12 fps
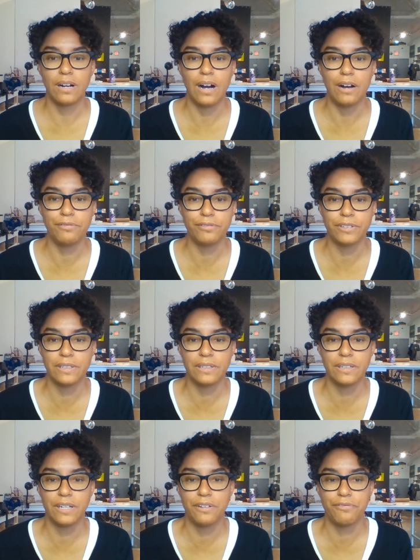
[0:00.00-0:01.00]

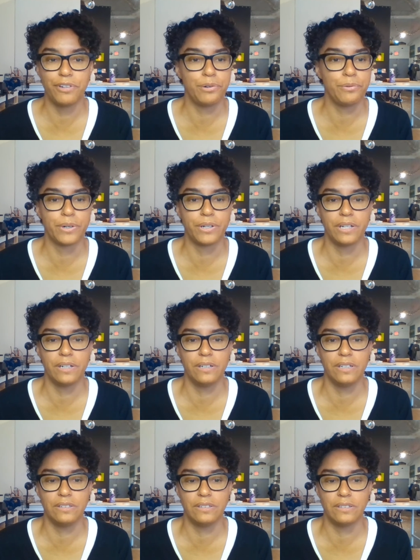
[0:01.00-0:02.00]
often if you're working
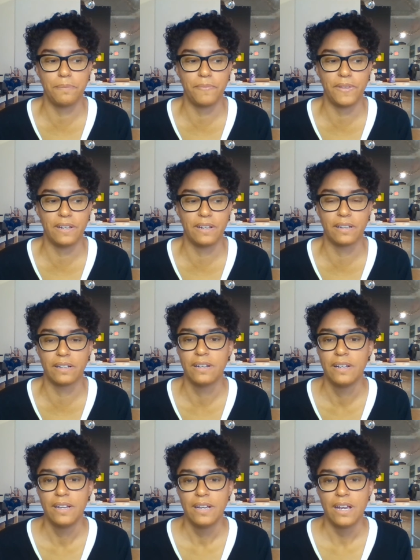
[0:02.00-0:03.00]
on something